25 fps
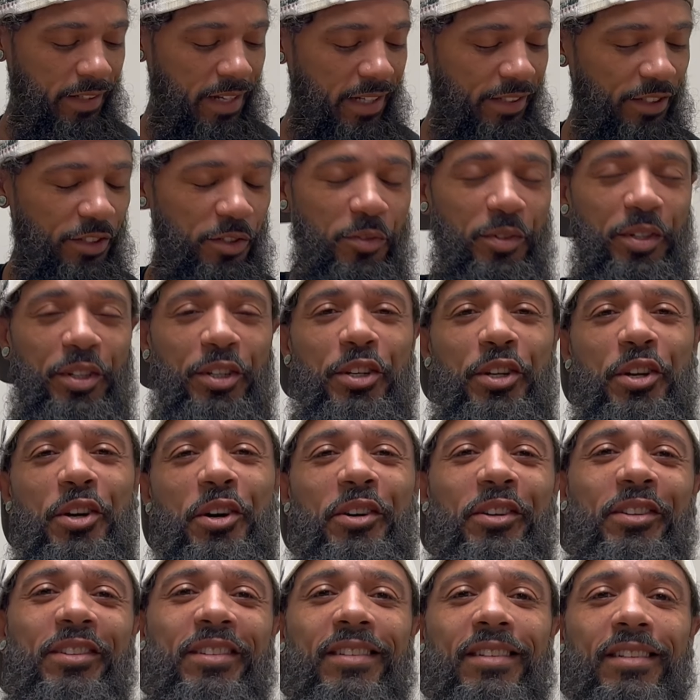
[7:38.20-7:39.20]
So there you
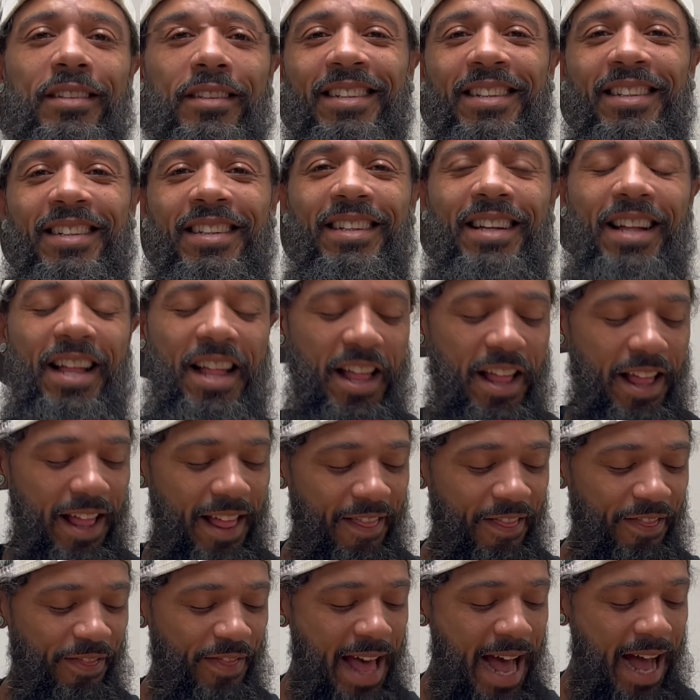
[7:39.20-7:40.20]
go.
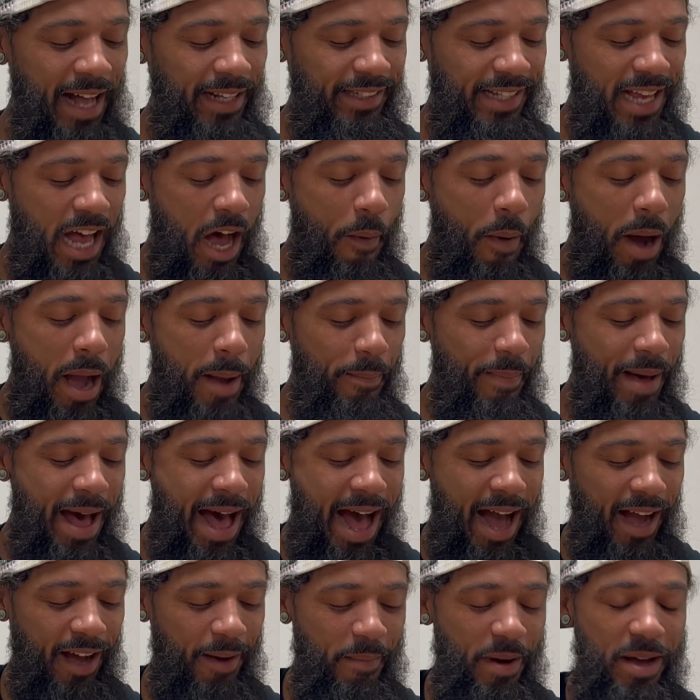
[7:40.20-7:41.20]
That's how I
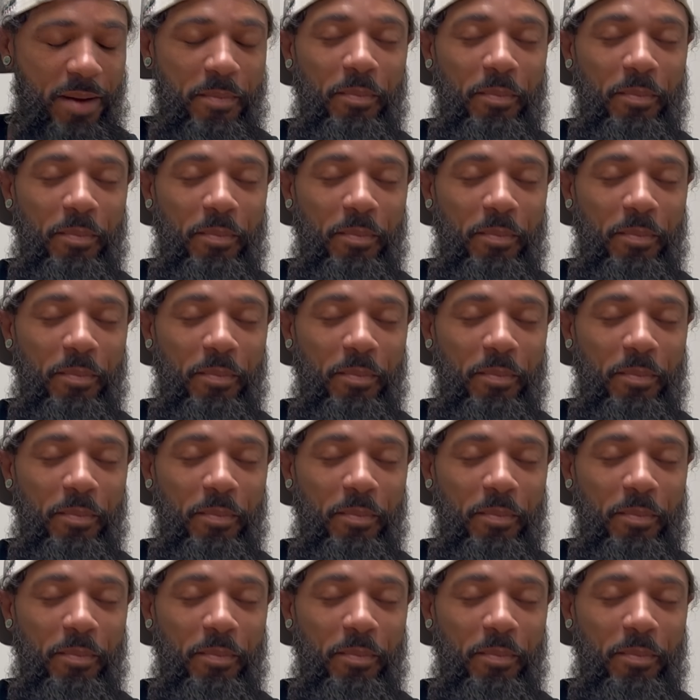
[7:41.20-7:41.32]
pack my